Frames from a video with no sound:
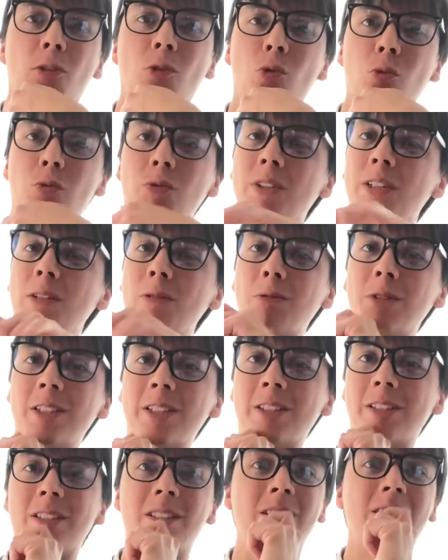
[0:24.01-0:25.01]
Three
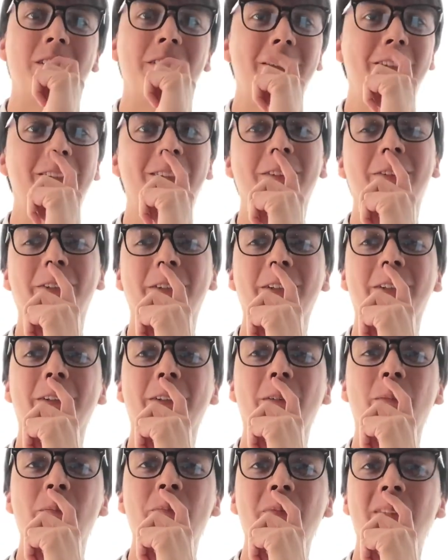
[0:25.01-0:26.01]
Wishes
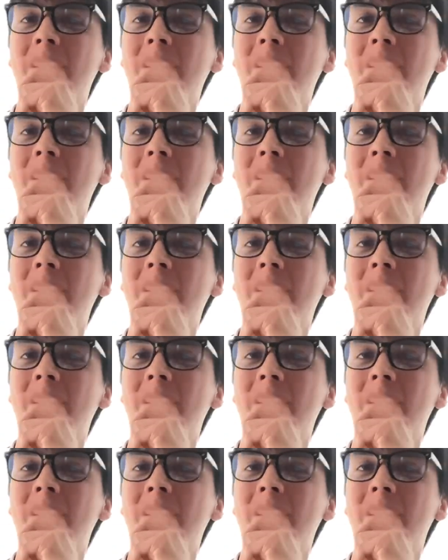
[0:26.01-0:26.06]
cereal.